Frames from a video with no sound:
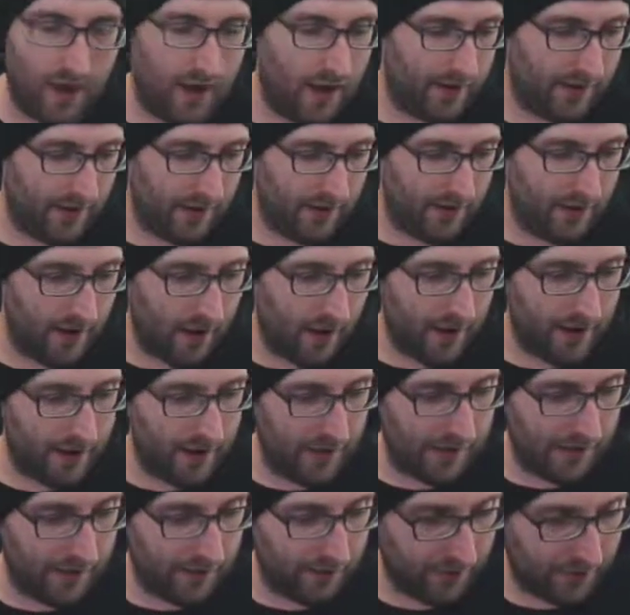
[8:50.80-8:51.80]
in
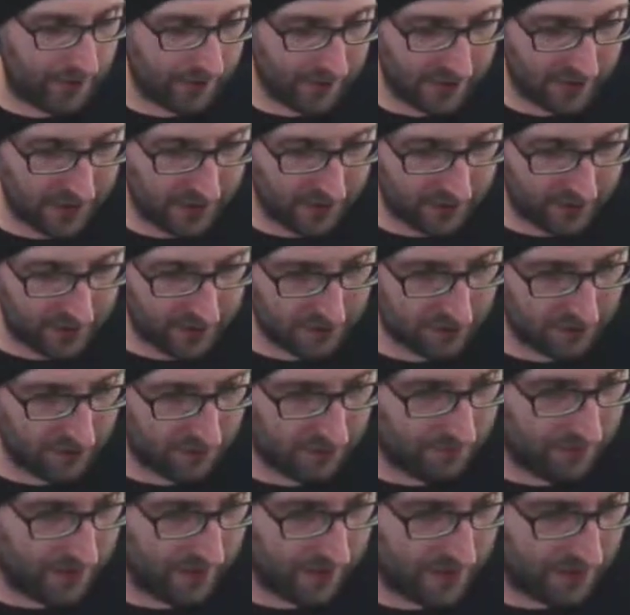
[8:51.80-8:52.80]
any hurry to sell this
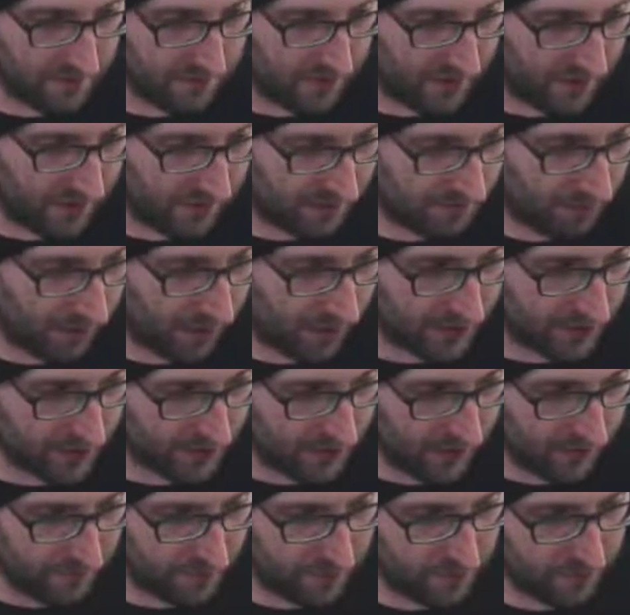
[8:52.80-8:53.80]
one by any means. Probably just
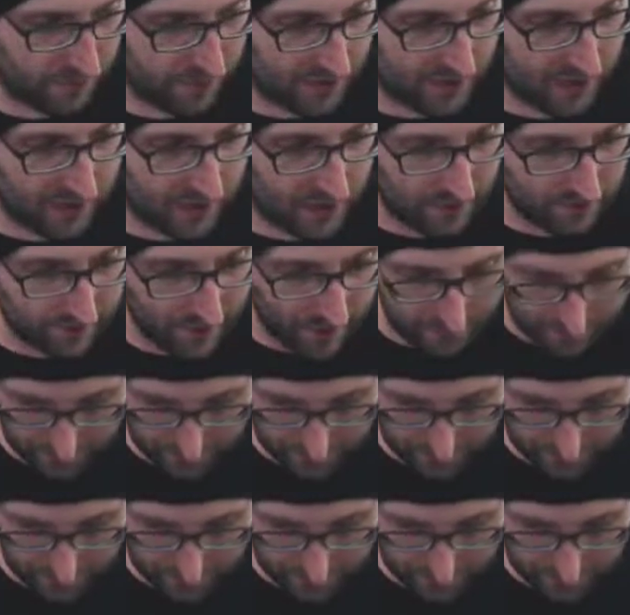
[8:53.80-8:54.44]
keep this for myself. I'm